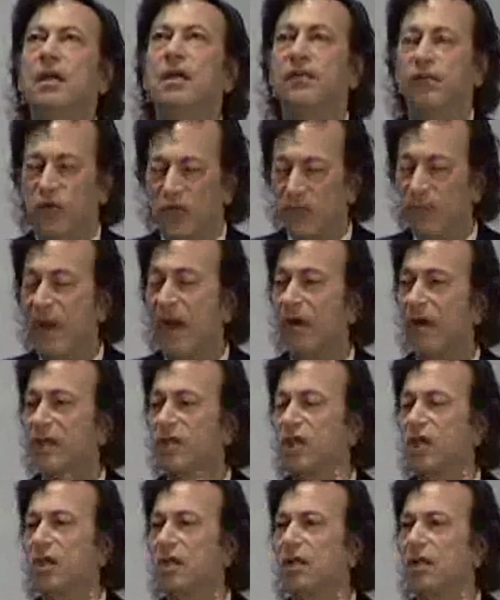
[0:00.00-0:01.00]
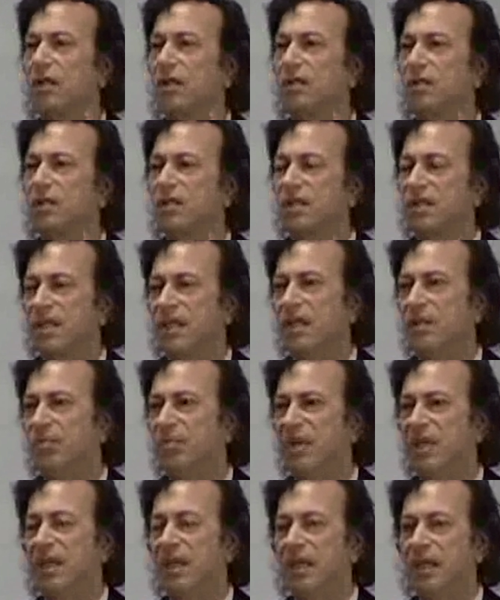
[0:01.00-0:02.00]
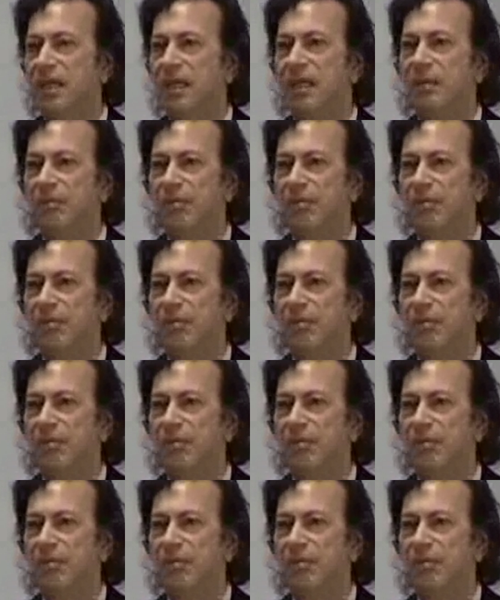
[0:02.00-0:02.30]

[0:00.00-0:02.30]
first marriage, C.P.E.